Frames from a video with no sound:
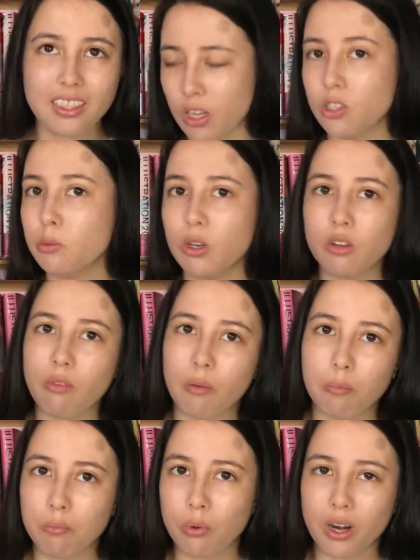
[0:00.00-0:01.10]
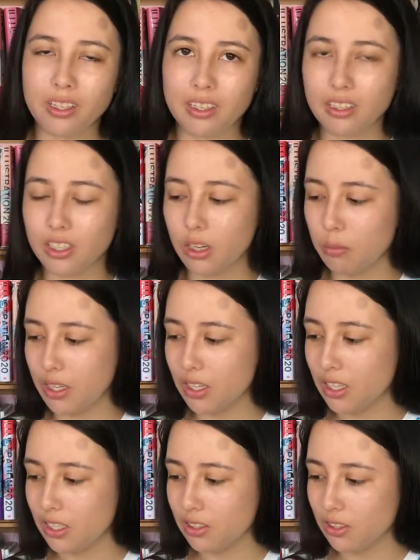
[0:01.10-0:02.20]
I'll also be talking about pricing a little bit. He's